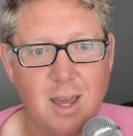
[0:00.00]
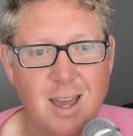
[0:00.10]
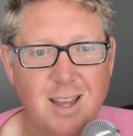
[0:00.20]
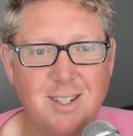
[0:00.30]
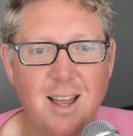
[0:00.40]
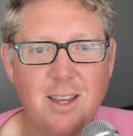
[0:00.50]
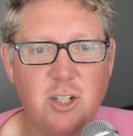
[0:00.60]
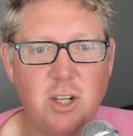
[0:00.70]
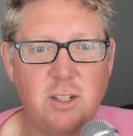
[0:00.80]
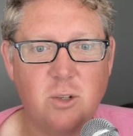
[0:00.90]
It's not like
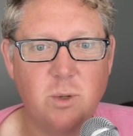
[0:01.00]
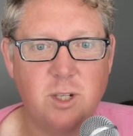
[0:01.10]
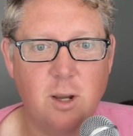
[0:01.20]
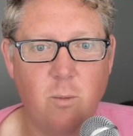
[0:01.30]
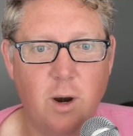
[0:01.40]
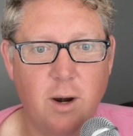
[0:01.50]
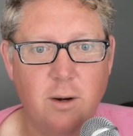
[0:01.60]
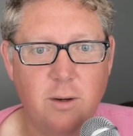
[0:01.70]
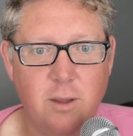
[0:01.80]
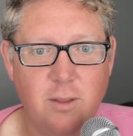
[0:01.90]
Jesus was
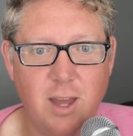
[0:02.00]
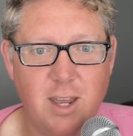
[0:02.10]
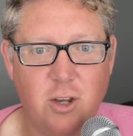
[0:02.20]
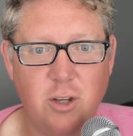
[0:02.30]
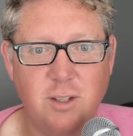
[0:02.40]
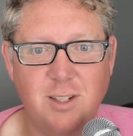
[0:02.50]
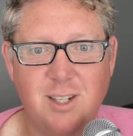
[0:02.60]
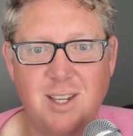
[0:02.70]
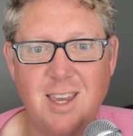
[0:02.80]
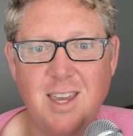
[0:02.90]
somewhere that he couldn't
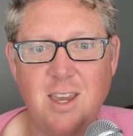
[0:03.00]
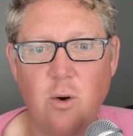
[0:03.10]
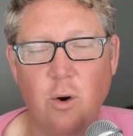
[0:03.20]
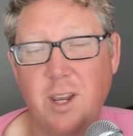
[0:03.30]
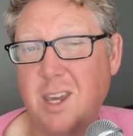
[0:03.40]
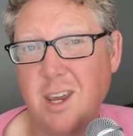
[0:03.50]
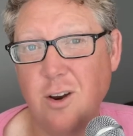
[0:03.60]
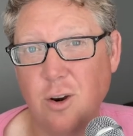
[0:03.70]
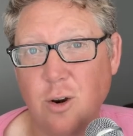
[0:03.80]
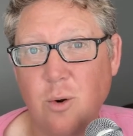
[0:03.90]
see or
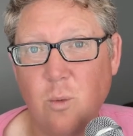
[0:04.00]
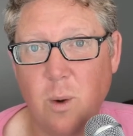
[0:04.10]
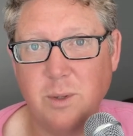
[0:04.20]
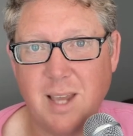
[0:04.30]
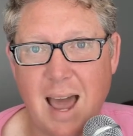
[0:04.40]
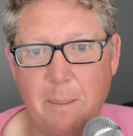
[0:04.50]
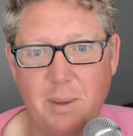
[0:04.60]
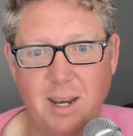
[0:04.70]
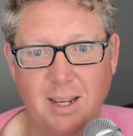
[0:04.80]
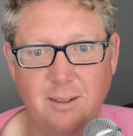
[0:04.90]
hear what was
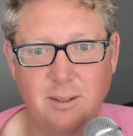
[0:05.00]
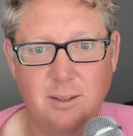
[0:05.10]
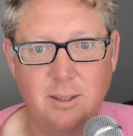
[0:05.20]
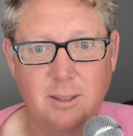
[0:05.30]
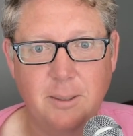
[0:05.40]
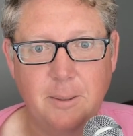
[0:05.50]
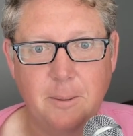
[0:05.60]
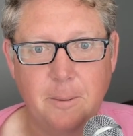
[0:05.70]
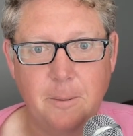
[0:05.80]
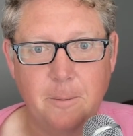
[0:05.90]
happening.
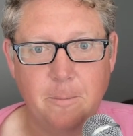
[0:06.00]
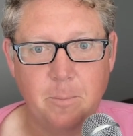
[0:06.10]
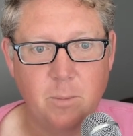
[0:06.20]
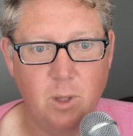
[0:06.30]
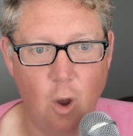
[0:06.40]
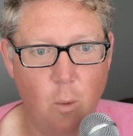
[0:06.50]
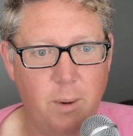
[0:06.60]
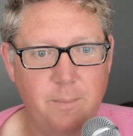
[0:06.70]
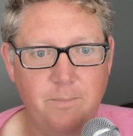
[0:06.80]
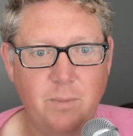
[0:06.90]
Nope,
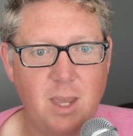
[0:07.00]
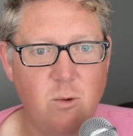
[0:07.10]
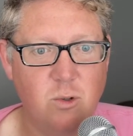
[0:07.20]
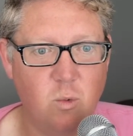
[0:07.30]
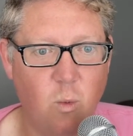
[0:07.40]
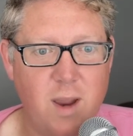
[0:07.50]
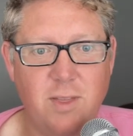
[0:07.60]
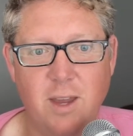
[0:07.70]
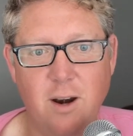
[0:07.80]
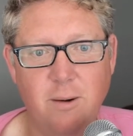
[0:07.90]
he was
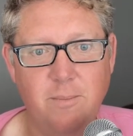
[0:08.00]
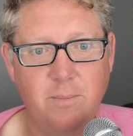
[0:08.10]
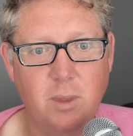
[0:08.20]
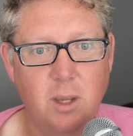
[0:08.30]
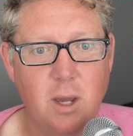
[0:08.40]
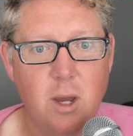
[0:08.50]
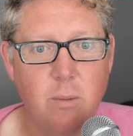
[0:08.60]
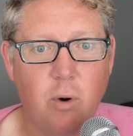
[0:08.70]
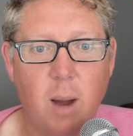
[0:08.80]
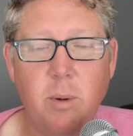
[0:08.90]
right there,
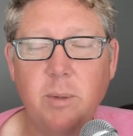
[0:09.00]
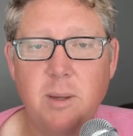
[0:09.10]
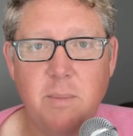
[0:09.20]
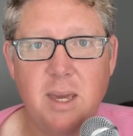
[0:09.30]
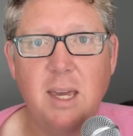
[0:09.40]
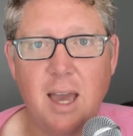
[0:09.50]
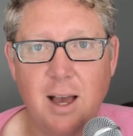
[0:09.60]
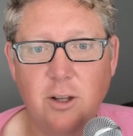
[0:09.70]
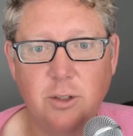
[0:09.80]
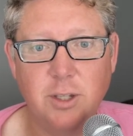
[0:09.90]
probably being
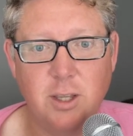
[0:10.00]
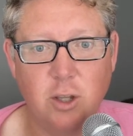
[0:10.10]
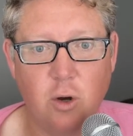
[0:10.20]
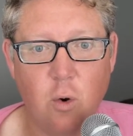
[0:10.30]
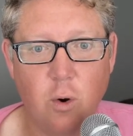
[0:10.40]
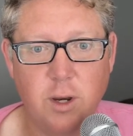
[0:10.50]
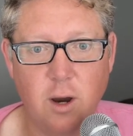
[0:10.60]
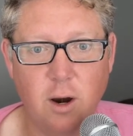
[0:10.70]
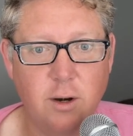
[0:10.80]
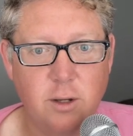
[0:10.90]
held in the
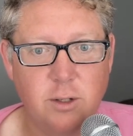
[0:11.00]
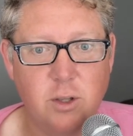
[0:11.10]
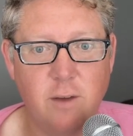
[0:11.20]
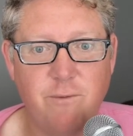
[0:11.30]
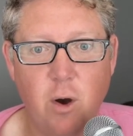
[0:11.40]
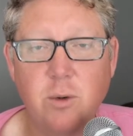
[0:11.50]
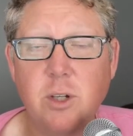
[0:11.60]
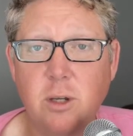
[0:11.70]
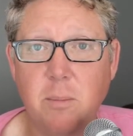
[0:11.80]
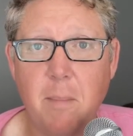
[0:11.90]
courtyard so that folks
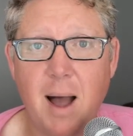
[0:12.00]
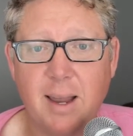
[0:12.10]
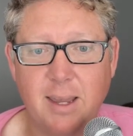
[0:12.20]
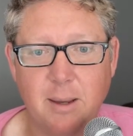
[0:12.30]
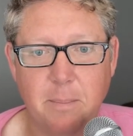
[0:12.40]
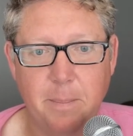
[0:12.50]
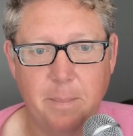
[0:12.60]
could mock him.